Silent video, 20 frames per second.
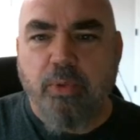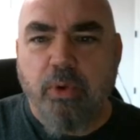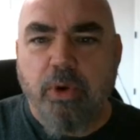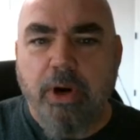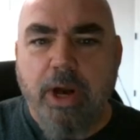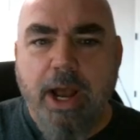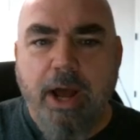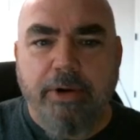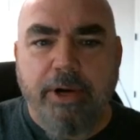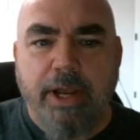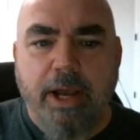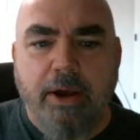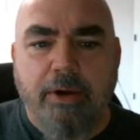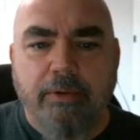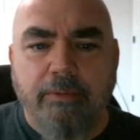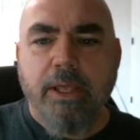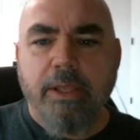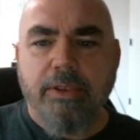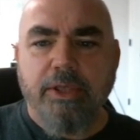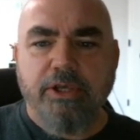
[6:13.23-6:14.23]
wore out
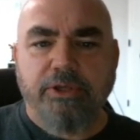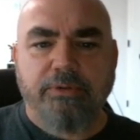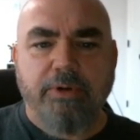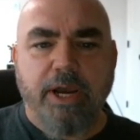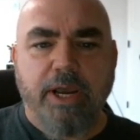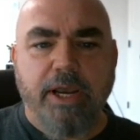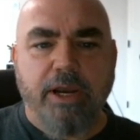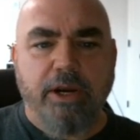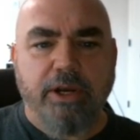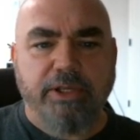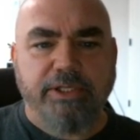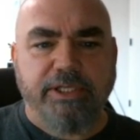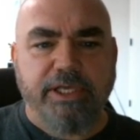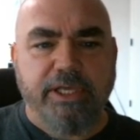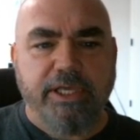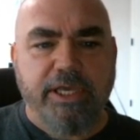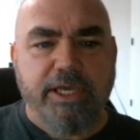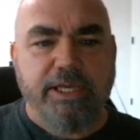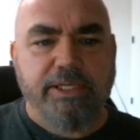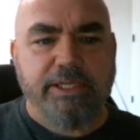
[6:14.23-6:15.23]
now. This right here. You
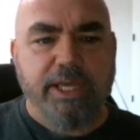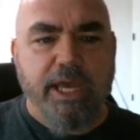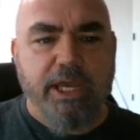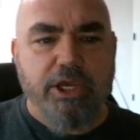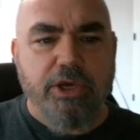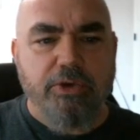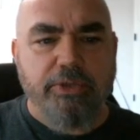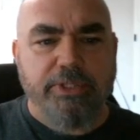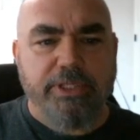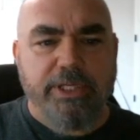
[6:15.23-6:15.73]
see these? I use